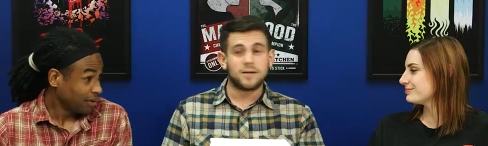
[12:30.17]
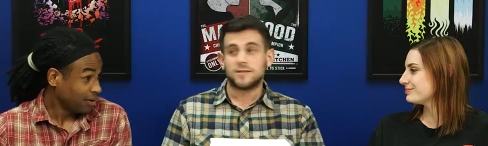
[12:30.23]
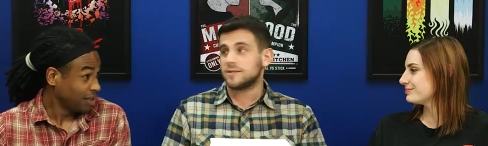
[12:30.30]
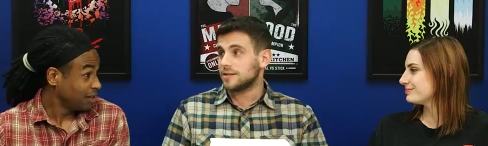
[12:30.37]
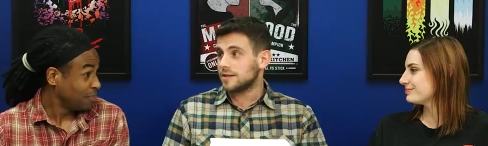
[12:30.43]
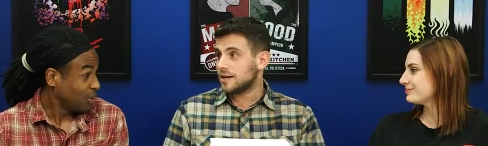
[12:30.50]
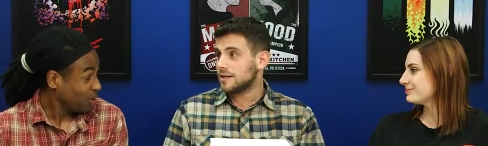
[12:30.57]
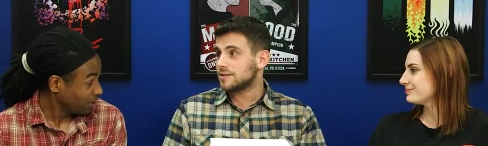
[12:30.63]
Speaker 1: were on
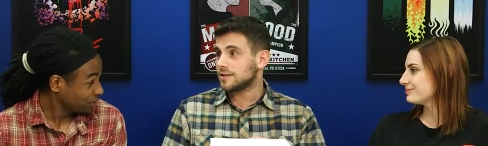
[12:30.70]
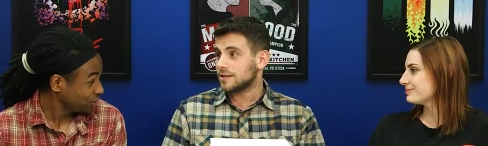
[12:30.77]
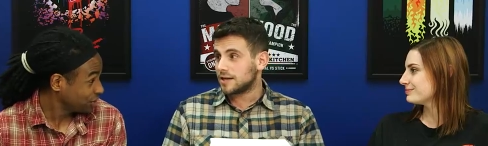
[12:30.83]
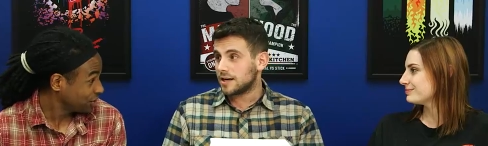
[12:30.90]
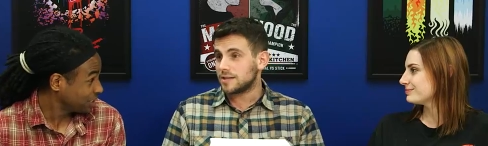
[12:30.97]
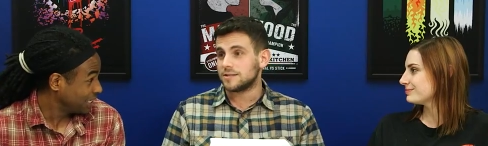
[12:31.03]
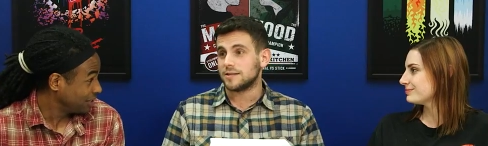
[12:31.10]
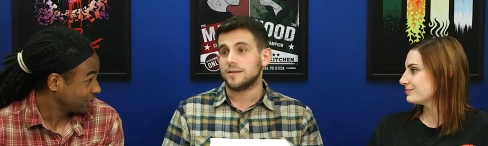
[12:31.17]
the porch, it
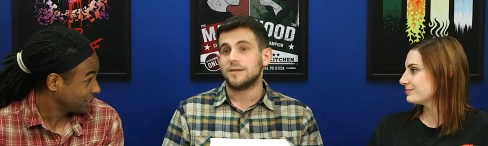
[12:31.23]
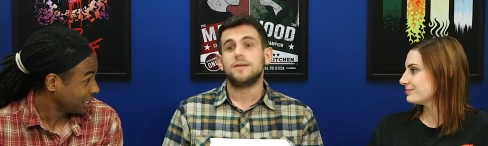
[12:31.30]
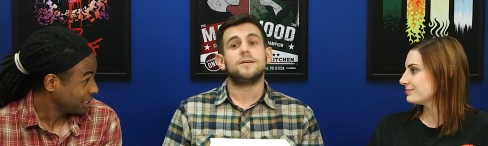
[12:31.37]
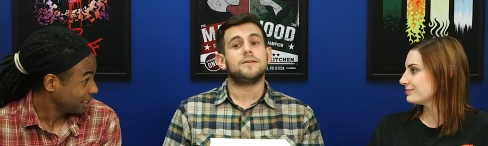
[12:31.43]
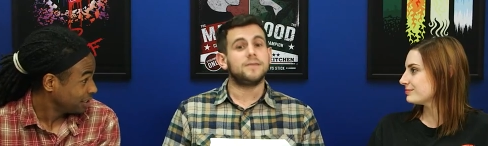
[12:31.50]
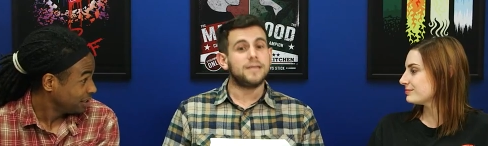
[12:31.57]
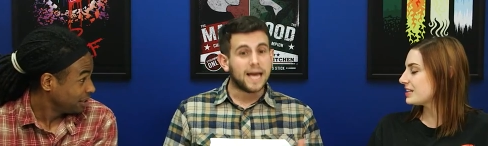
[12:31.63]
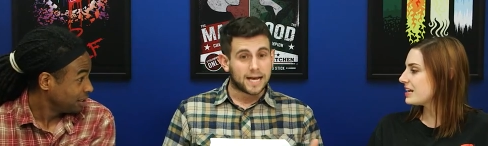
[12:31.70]
sounds
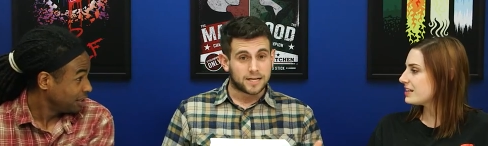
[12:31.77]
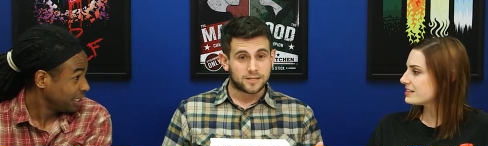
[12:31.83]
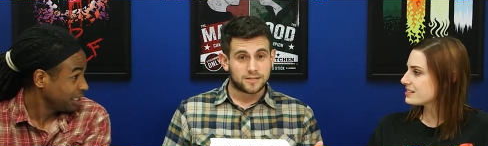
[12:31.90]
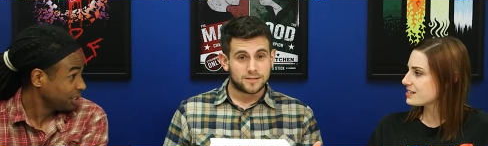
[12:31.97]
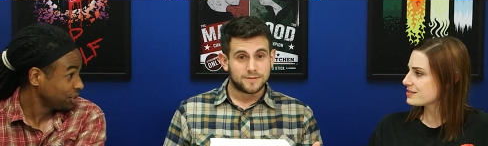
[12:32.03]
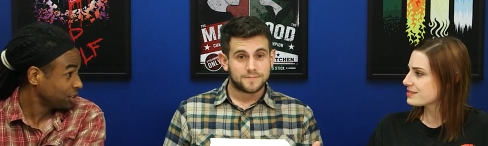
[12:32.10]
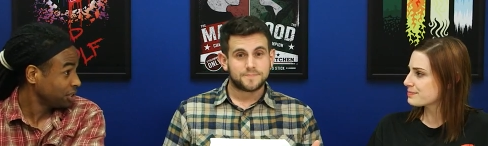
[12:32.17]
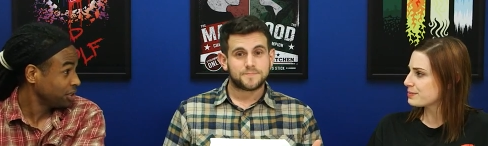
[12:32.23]
like. Yes. They
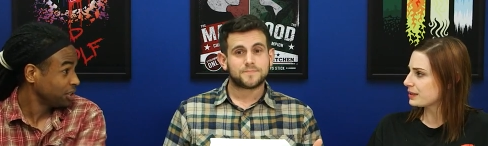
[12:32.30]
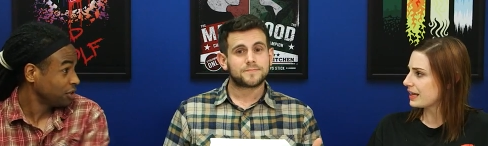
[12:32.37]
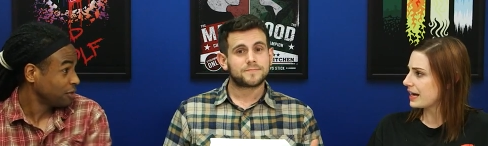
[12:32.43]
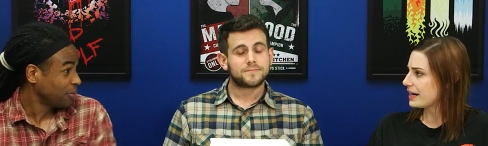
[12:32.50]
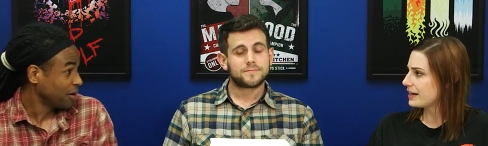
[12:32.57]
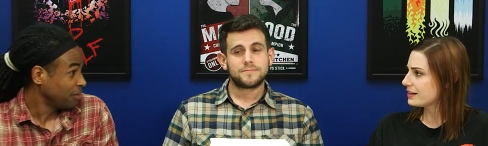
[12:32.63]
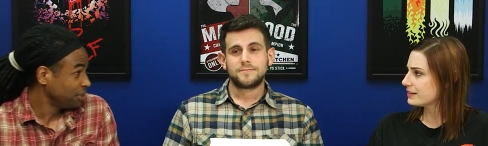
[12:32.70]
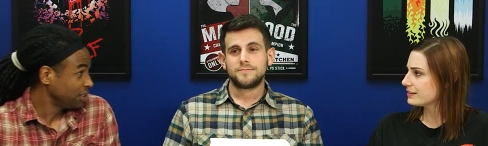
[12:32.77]
didn't turn your
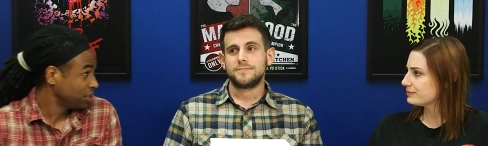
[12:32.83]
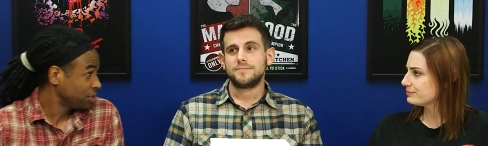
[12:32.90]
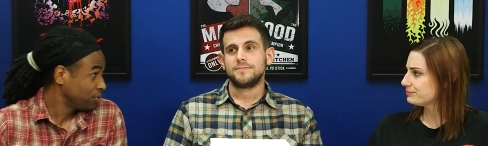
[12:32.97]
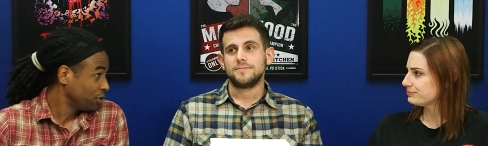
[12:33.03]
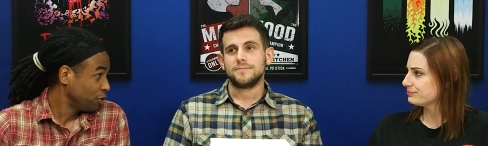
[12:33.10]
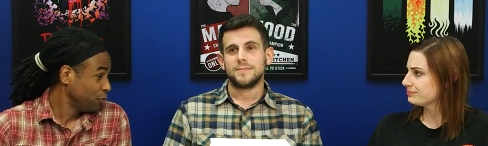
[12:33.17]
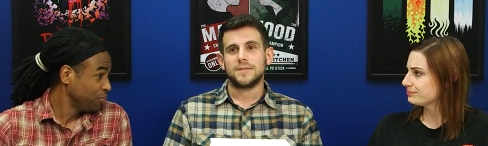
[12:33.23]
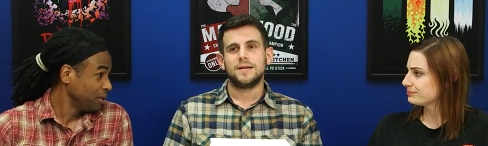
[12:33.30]
apartment into an
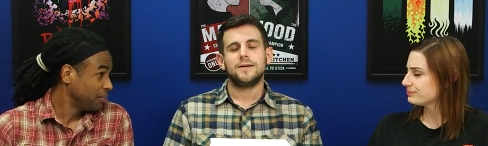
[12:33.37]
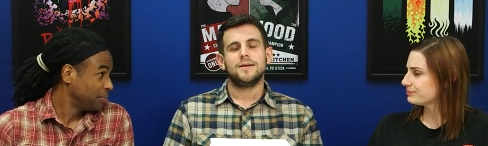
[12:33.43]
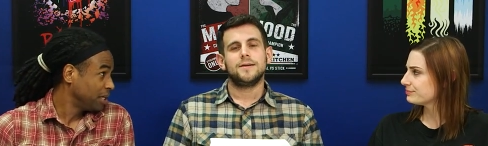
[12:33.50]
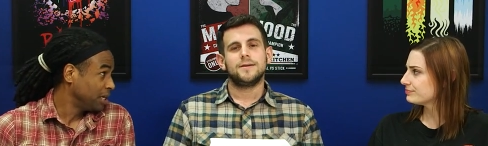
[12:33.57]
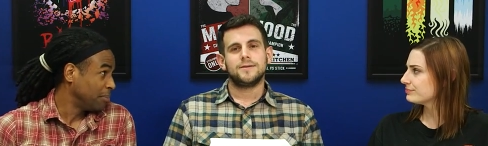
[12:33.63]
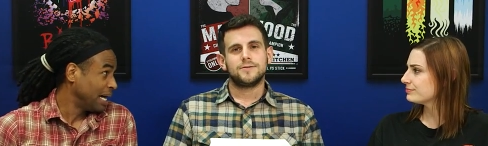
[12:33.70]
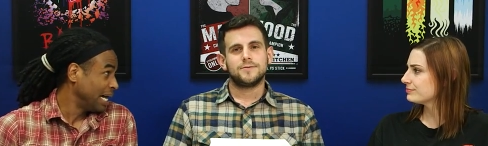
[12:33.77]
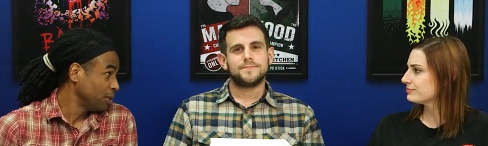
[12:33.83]
opium
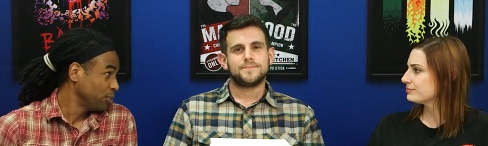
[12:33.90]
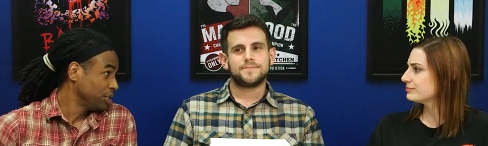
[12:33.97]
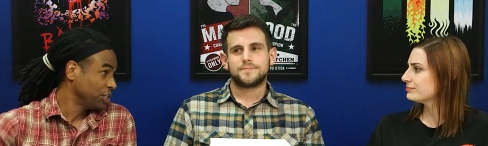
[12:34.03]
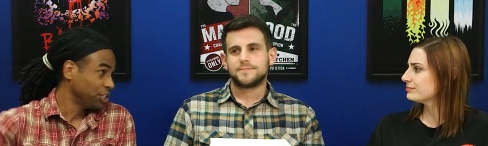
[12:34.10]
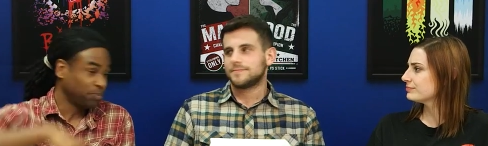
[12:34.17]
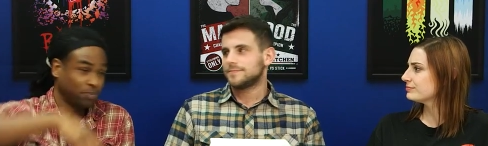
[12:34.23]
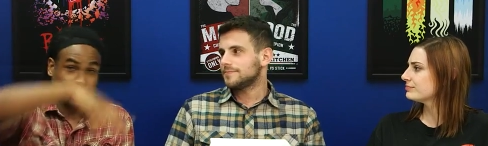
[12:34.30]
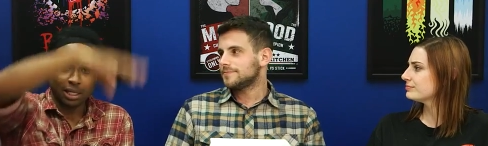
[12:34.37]
den. Mine would
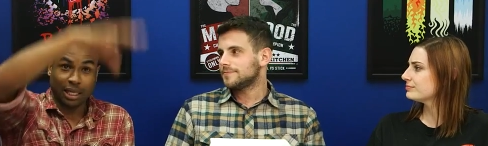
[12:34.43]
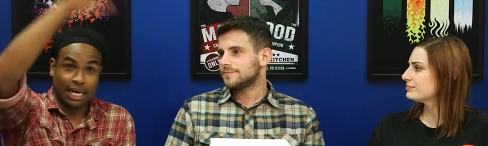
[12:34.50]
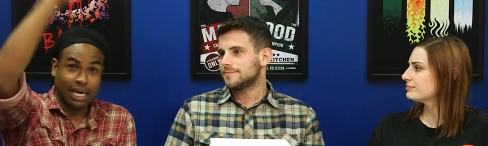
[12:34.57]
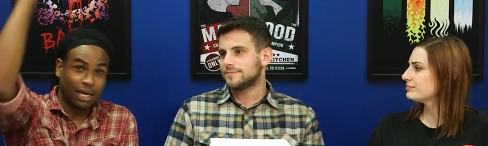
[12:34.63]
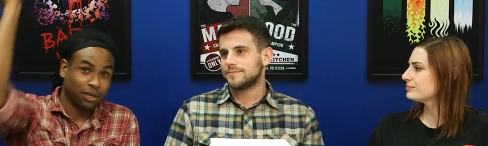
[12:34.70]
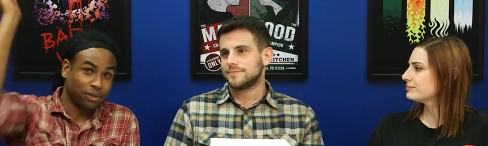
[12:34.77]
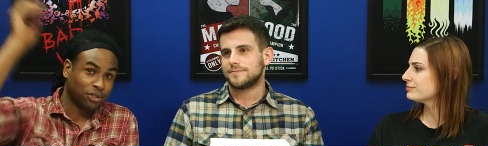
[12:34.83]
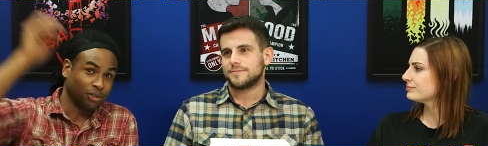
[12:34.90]
just be
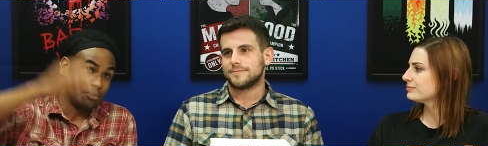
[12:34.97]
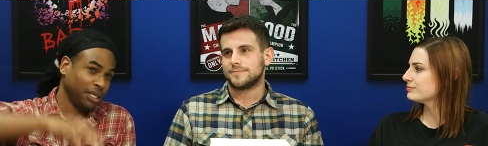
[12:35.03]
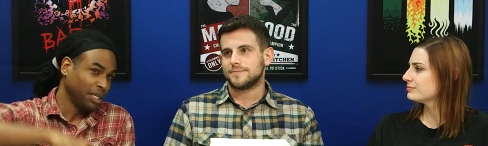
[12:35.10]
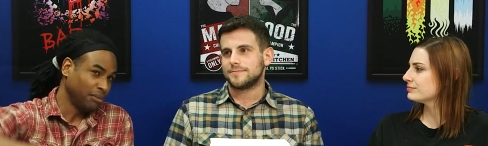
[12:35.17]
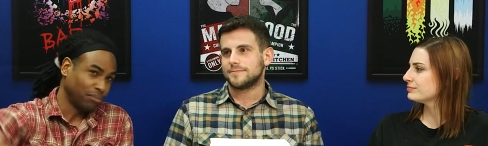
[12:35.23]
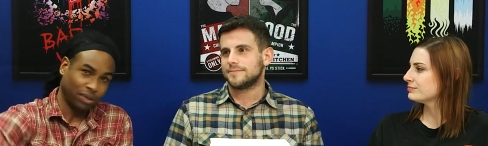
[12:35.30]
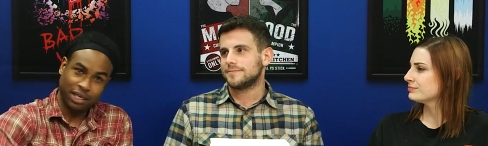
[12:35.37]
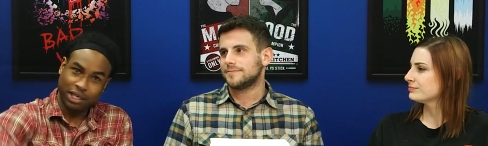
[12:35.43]
clouds. Me
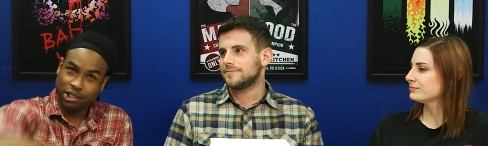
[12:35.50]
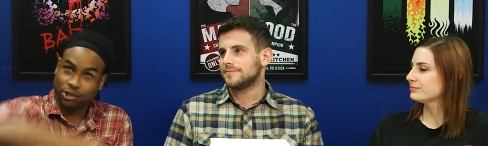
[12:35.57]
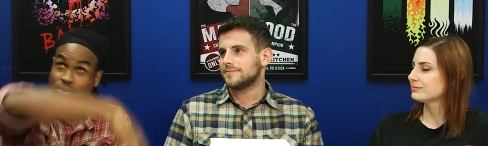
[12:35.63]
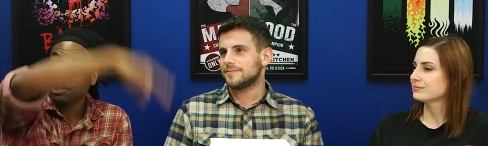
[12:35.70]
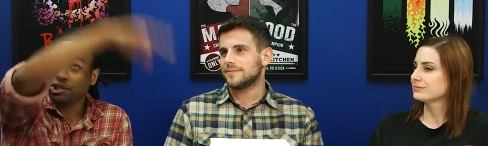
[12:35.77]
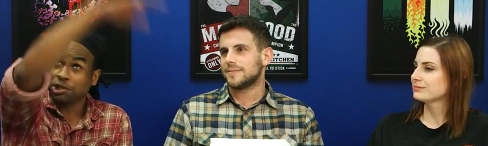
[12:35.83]
and Bree's would